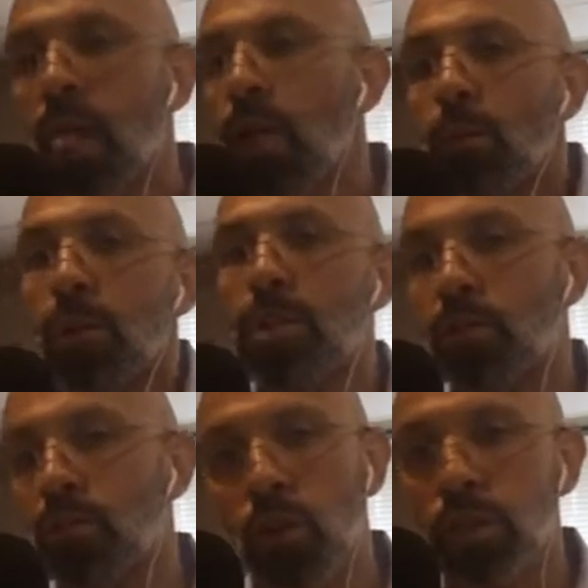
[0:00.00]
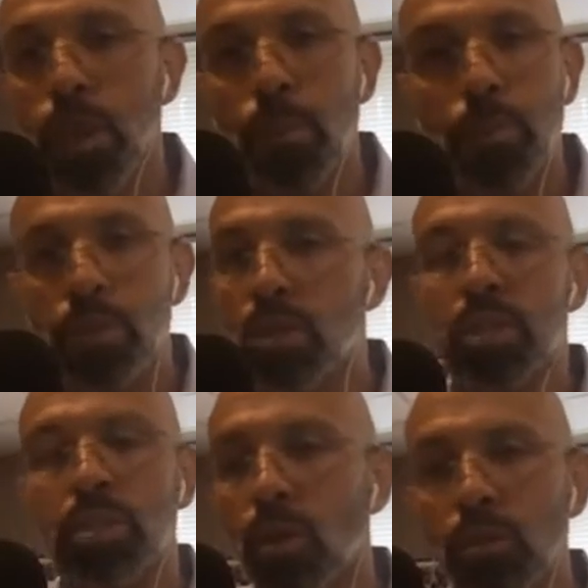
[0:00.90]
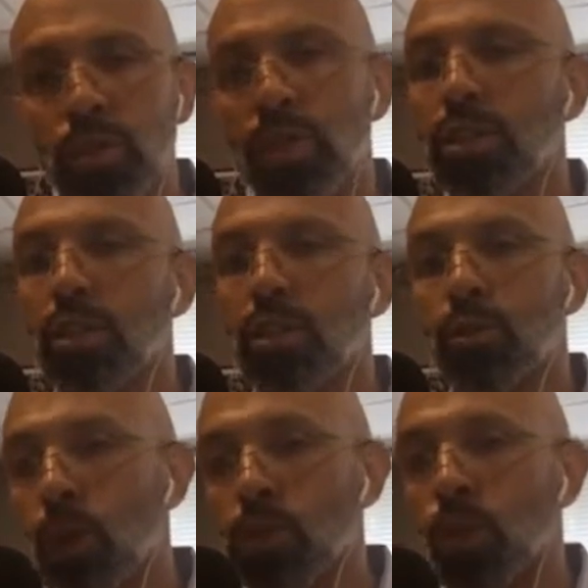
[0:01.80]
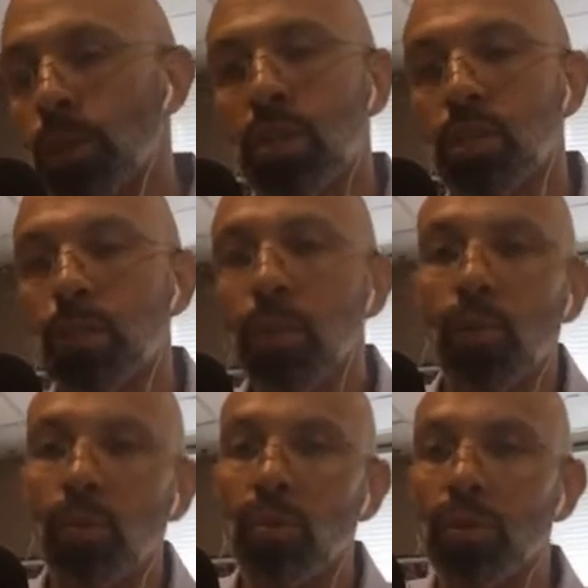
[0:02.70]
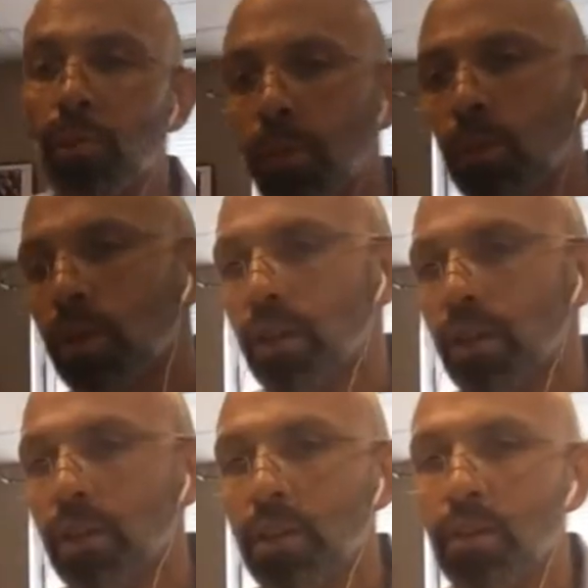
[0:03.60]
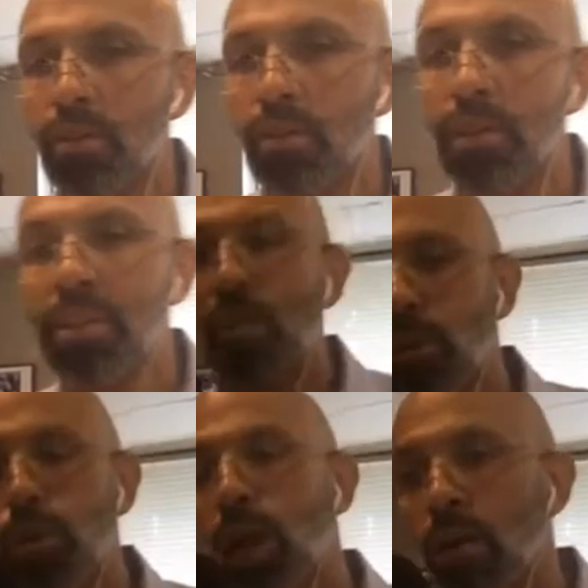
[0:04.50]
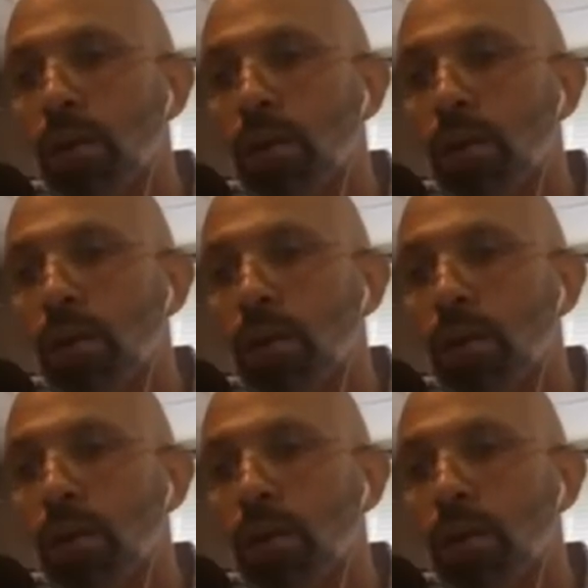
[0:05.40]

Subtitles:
But the first step is just don't take things personal, because the people on the other end, they don't even know who you are.